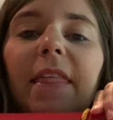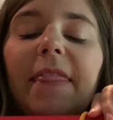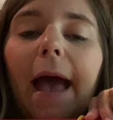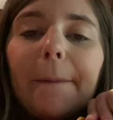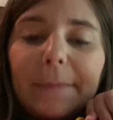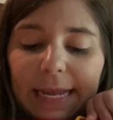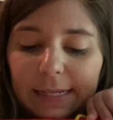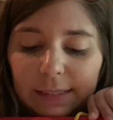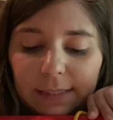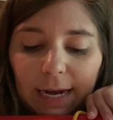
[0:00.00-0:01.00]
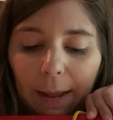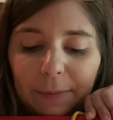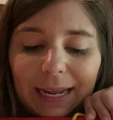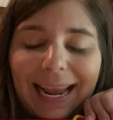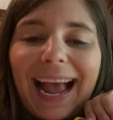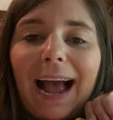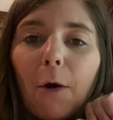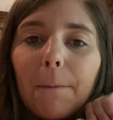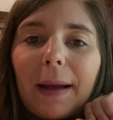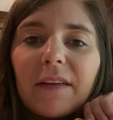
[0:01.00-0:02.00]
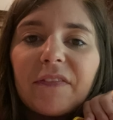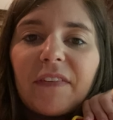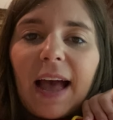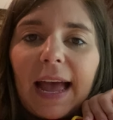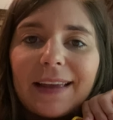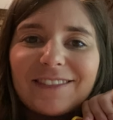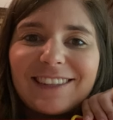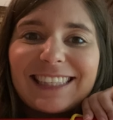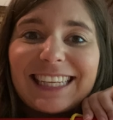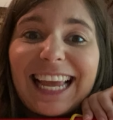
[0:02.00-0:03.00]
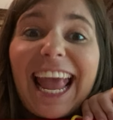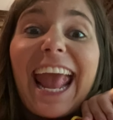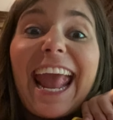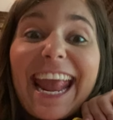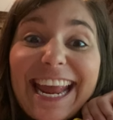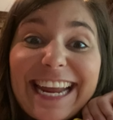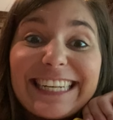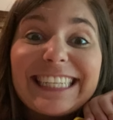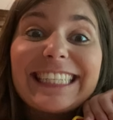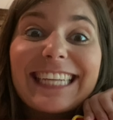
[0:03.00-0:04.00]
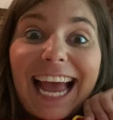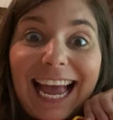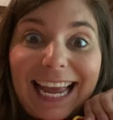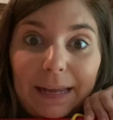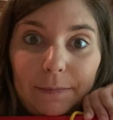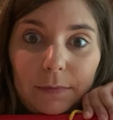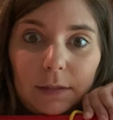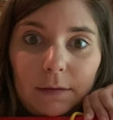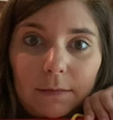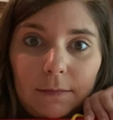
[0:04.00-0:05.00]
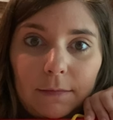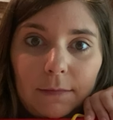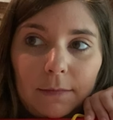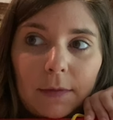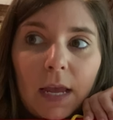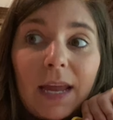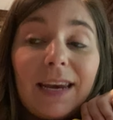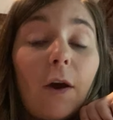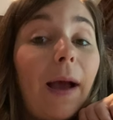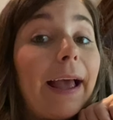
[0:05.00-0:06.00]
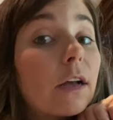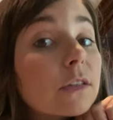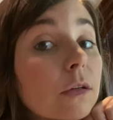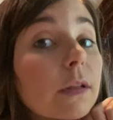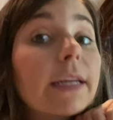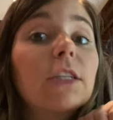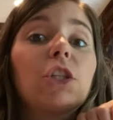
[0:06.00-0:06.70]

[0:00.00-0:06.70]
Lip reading: That means that I'm going to count by 5s 8 times. Now, I also like to